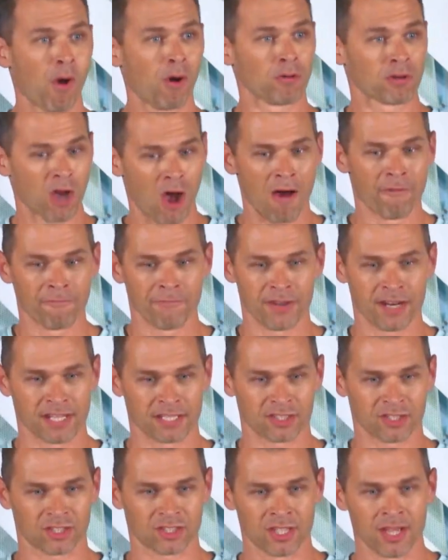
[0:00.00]
Paul
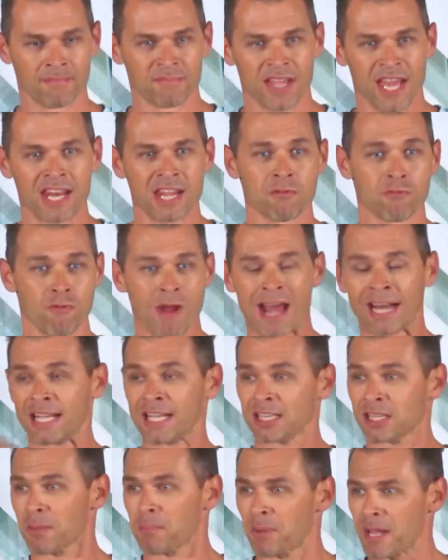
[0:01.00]
confidence. And he
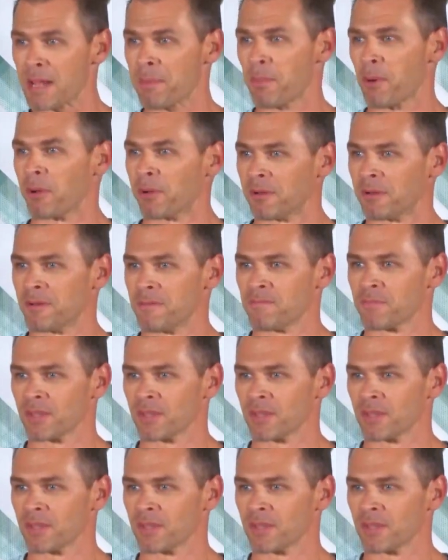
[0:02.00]
rallied the people.